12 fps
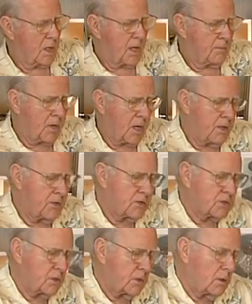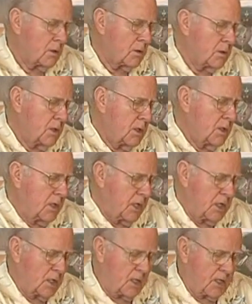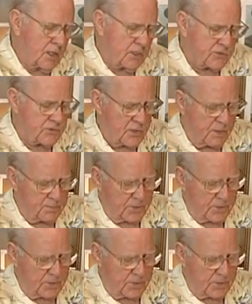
I buy this little inlay strip